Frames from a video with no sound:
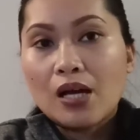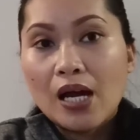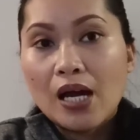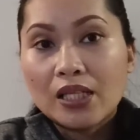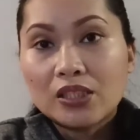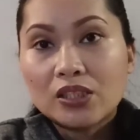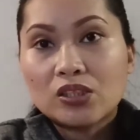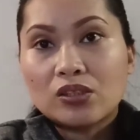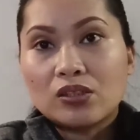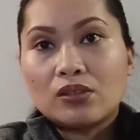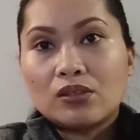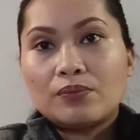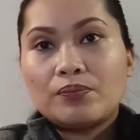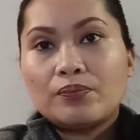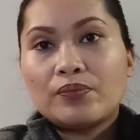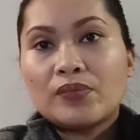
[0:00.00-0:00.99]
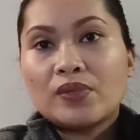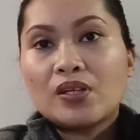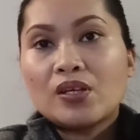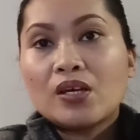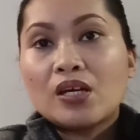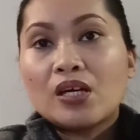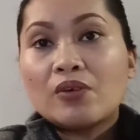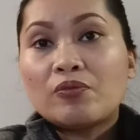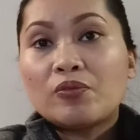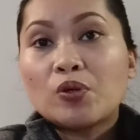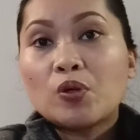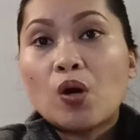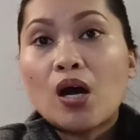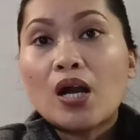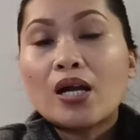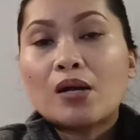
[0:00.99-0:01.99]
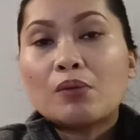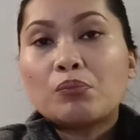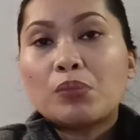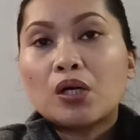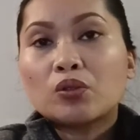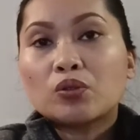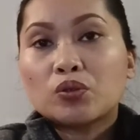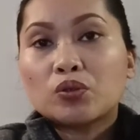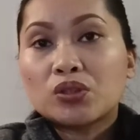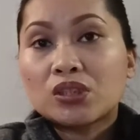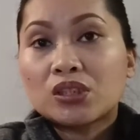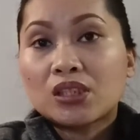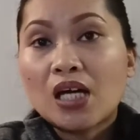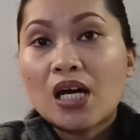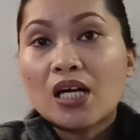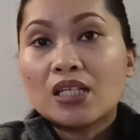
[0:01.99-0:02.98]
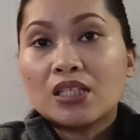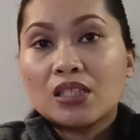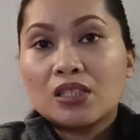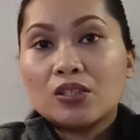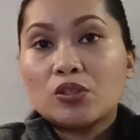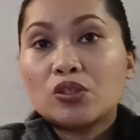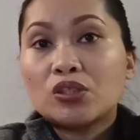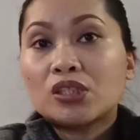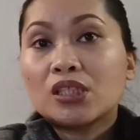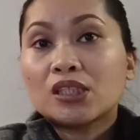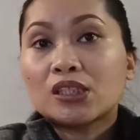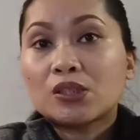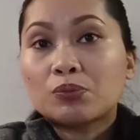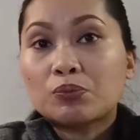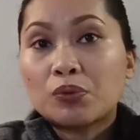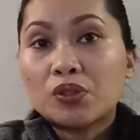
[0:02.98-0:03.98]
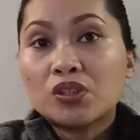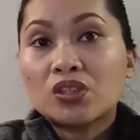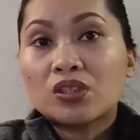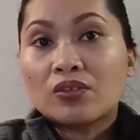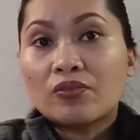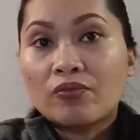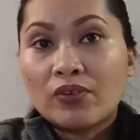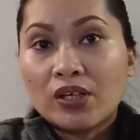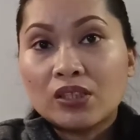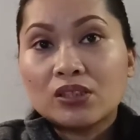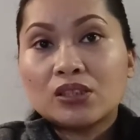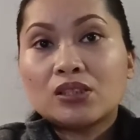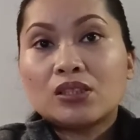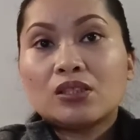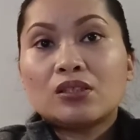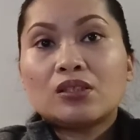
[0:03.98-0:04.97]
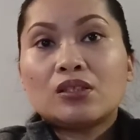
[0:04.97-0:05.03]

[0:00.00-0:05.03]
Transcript: Answer: if you are about to study using sponsor funds,